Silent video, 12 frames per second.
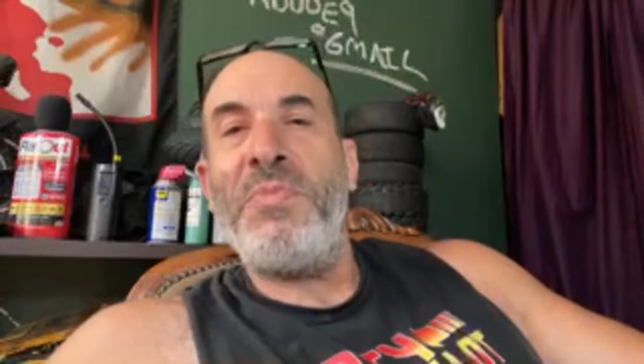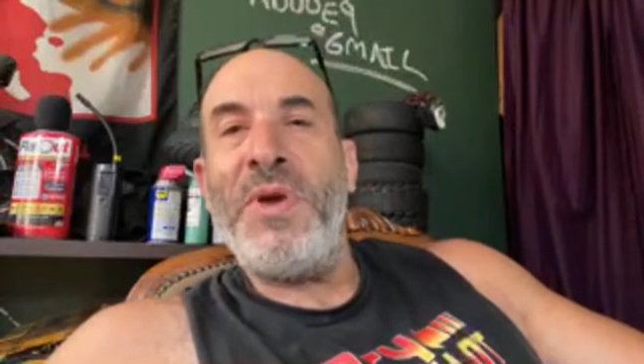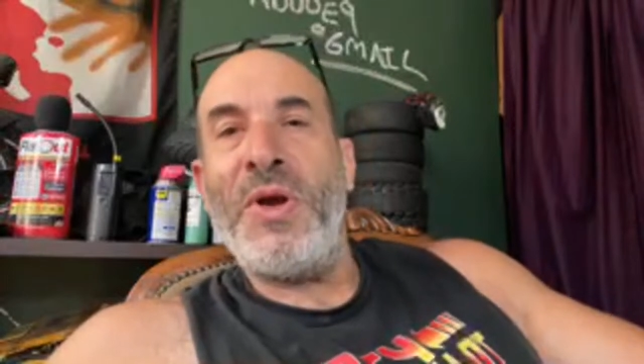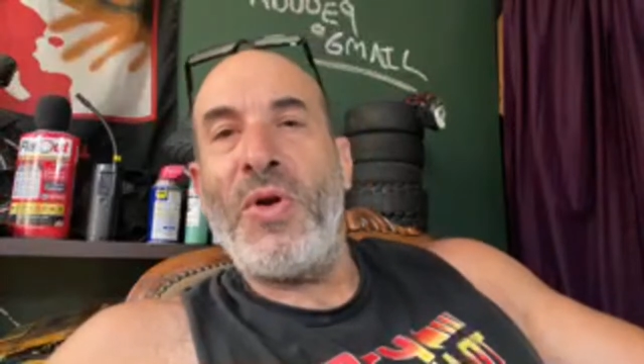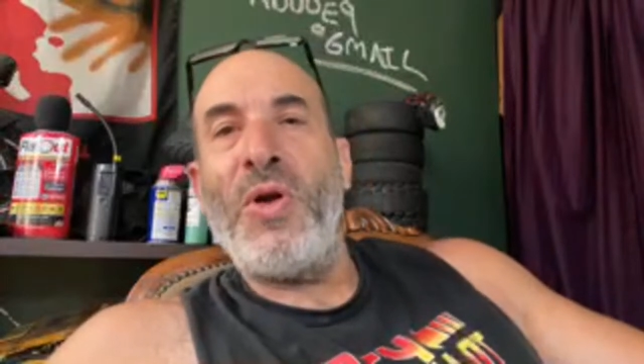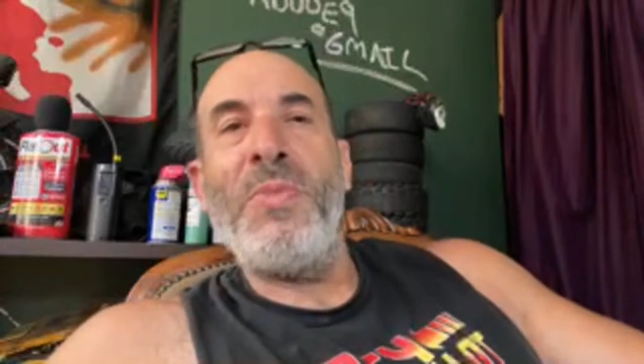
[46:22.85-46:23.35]

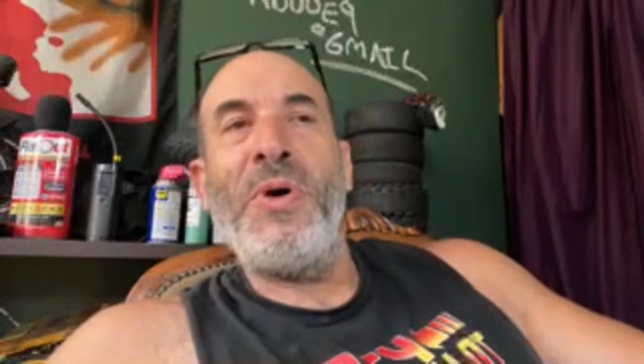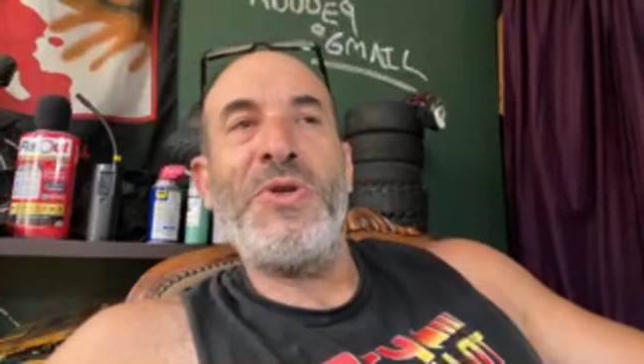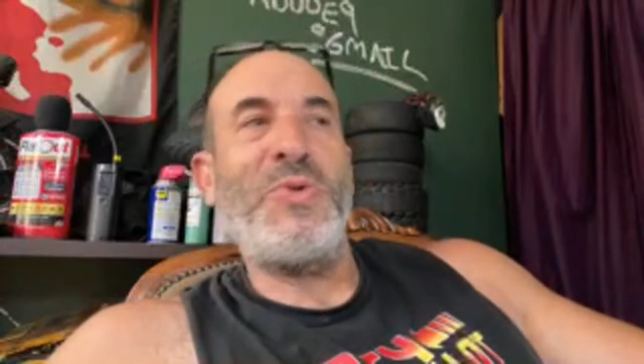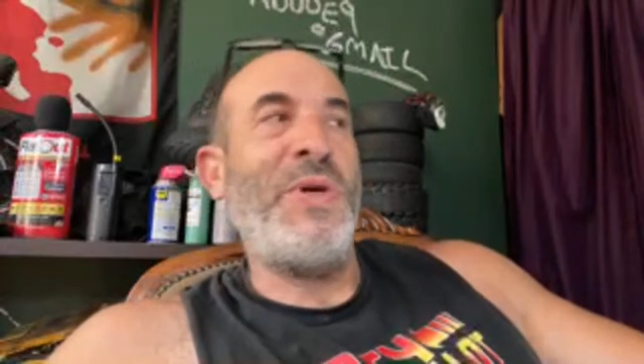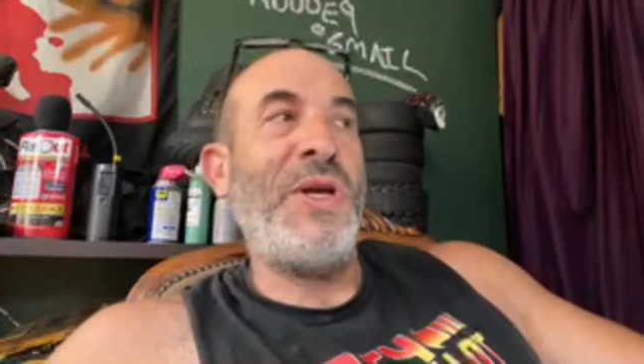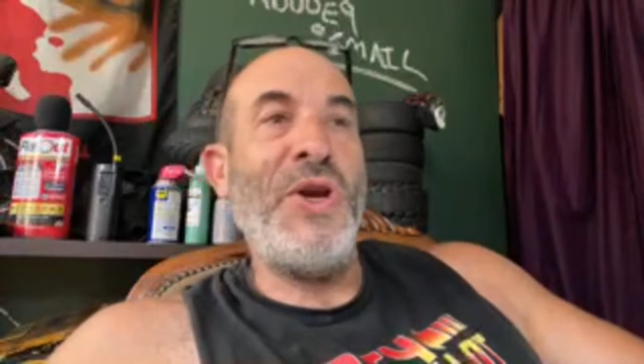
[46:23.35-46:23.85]
beer
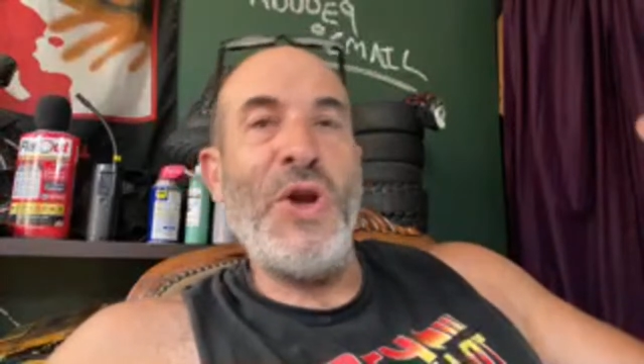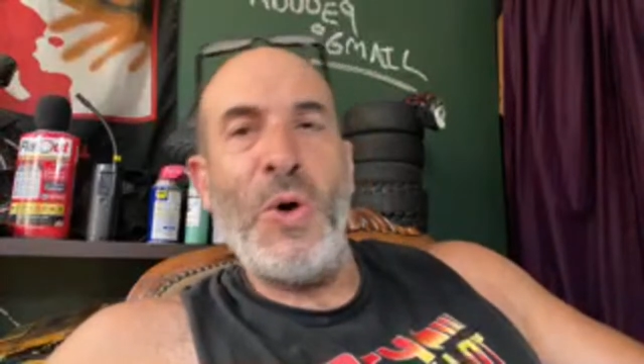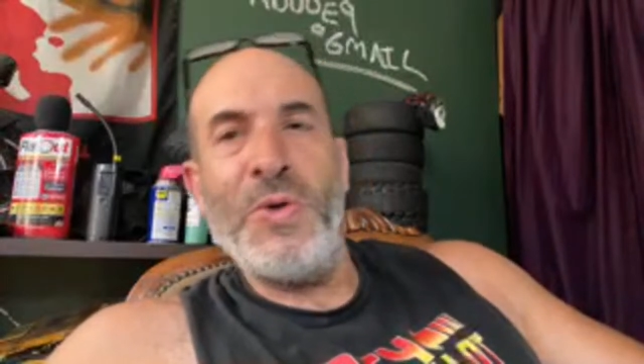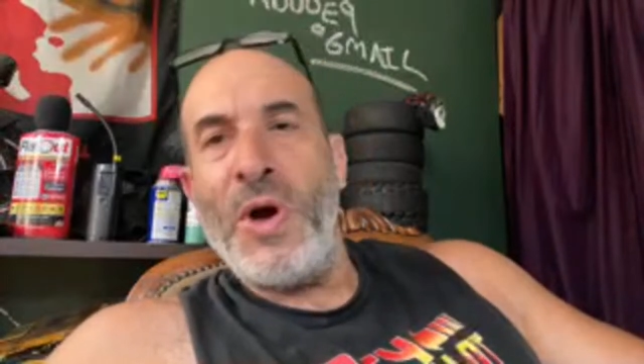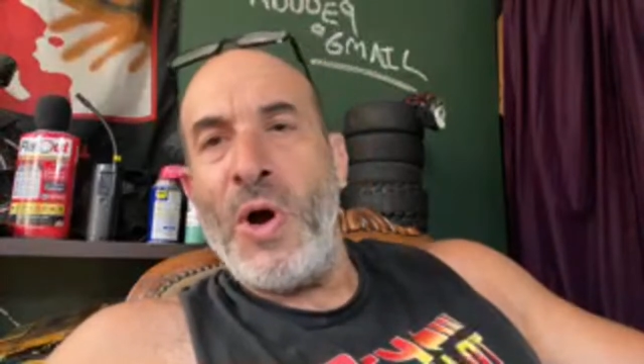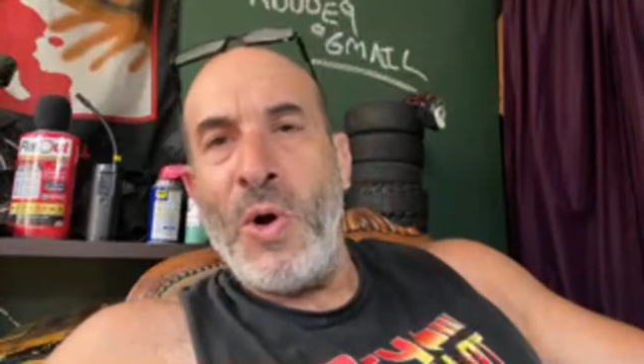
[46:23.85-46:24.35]
almost, where you can
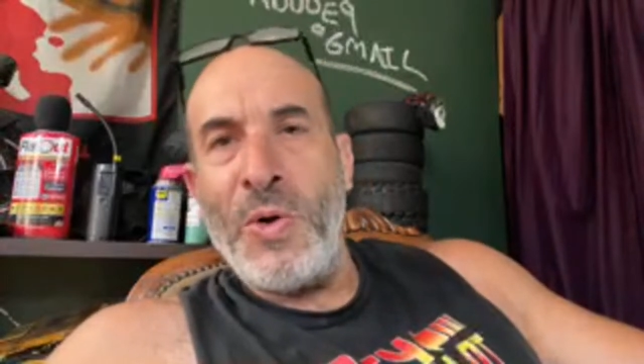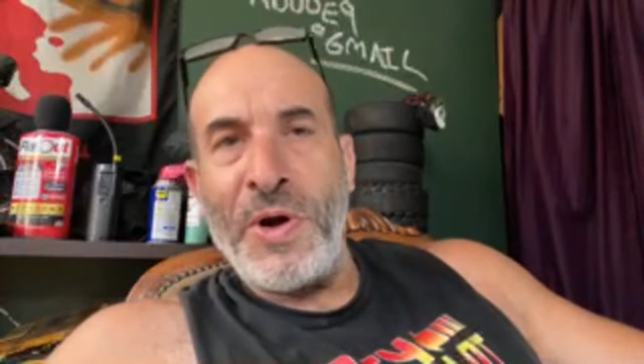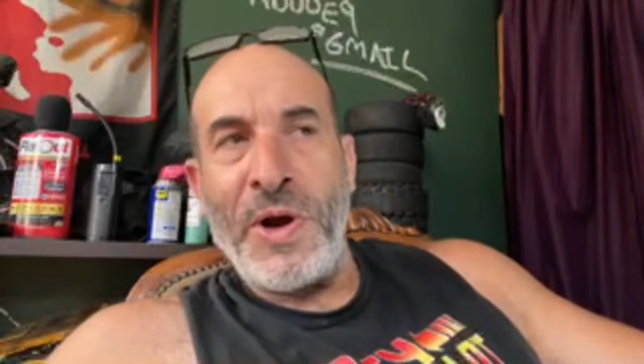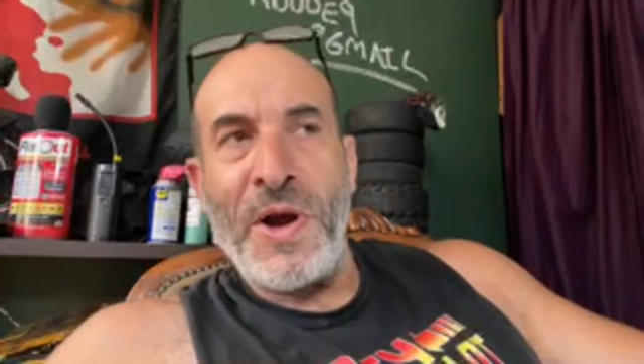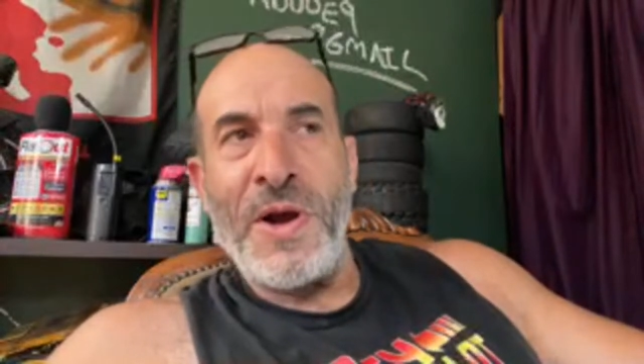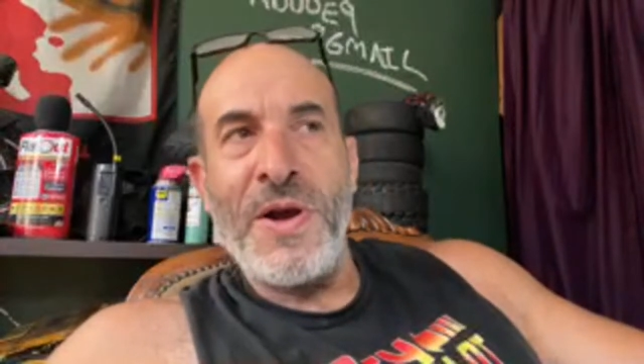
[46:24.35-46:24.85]
know the
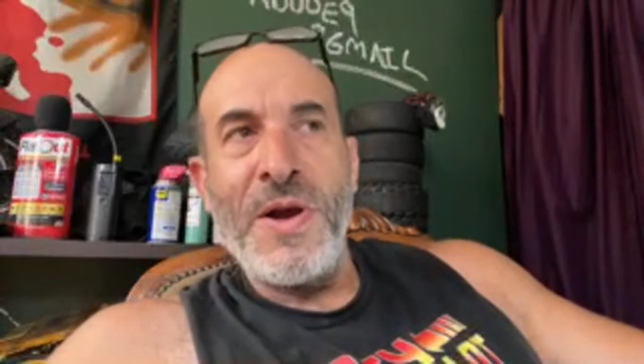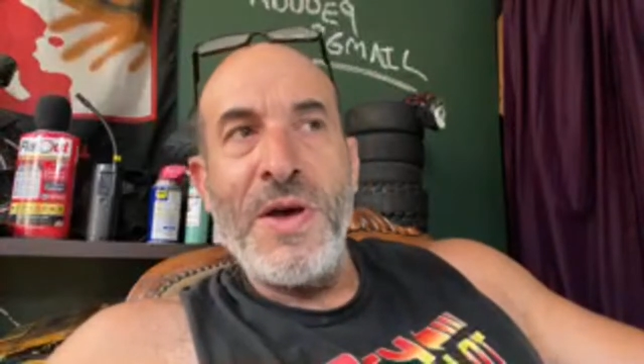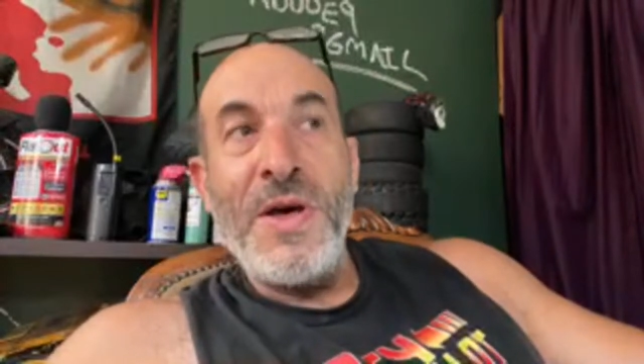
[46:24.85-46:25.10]
owner